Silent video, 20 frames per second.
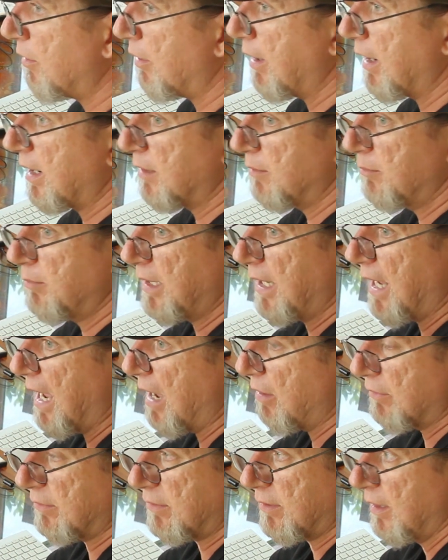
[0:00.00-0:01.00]
or I can be
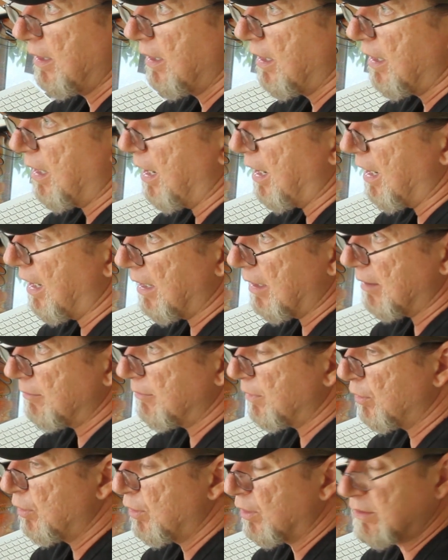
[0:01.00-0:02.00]
out uh,
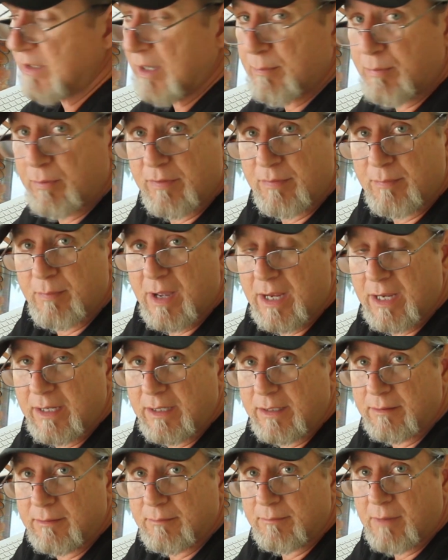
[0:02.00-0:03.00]
hooked up with
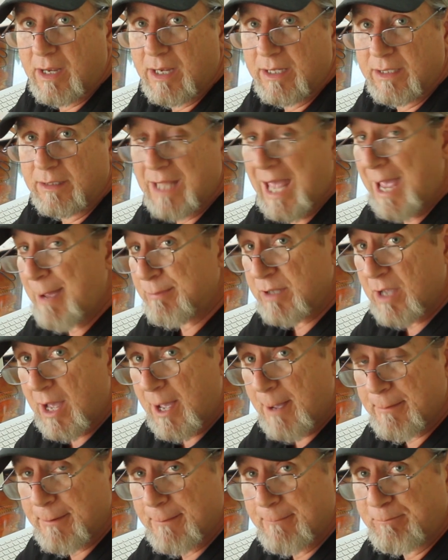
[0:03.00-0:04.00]
my, my
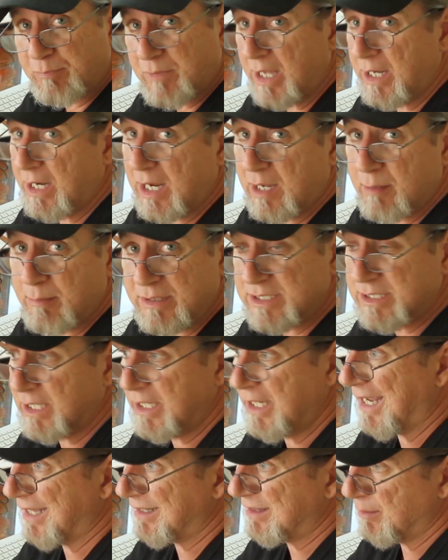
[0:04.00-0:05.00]
laptop and I can be
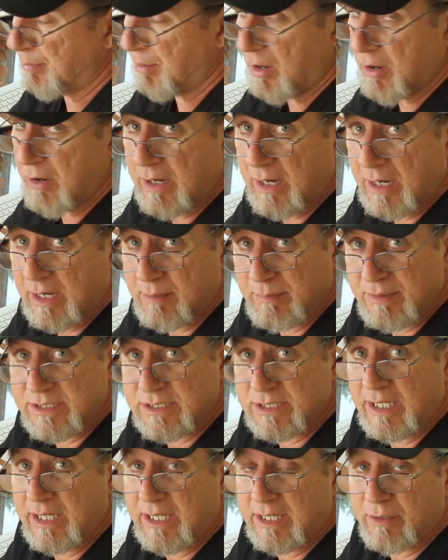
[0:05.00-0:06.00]
sitting at the park, I can be
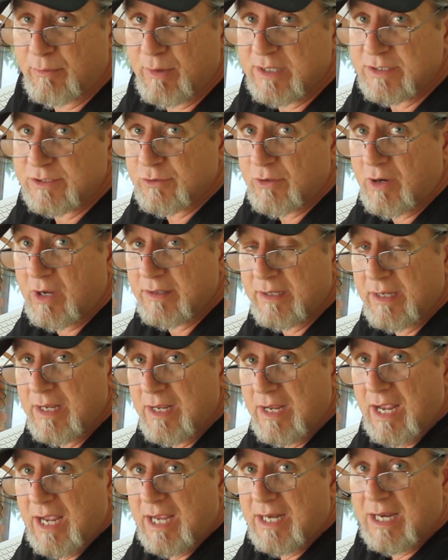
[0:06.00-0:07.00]
sitting in a restaurant,
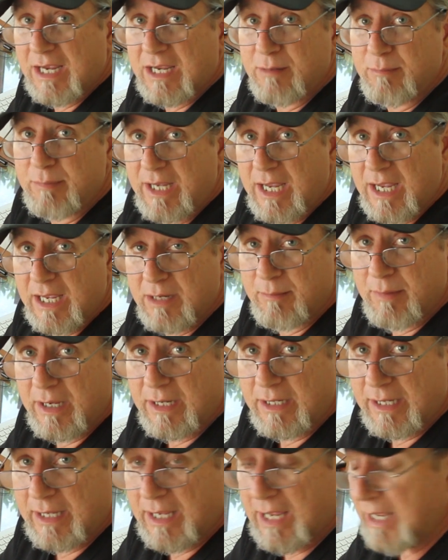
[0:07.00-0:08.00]
and I can be
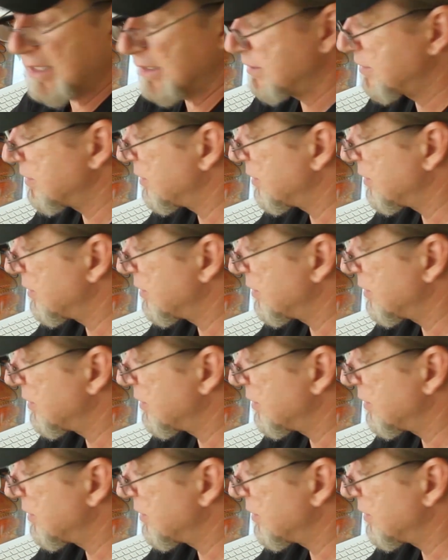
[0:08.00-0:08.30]
animating. And